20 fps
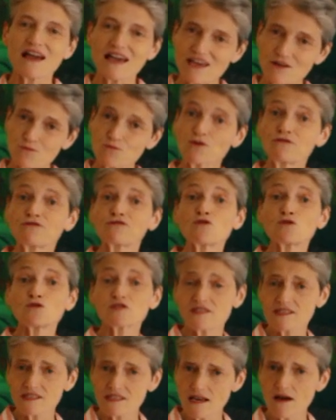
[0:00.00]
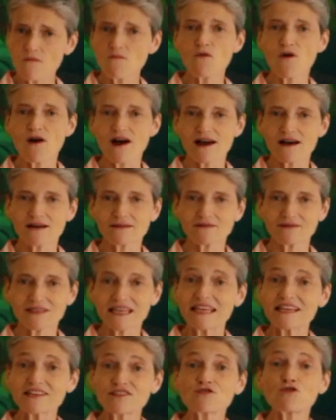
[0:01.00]
it will fall somewhere
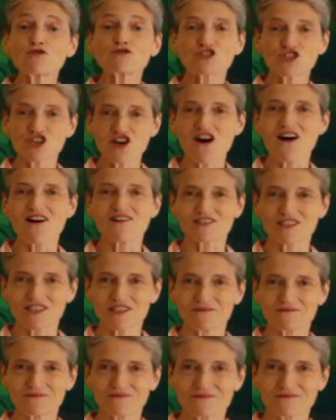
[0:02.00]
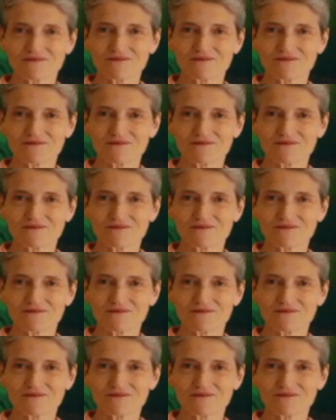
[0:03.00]
in your chart.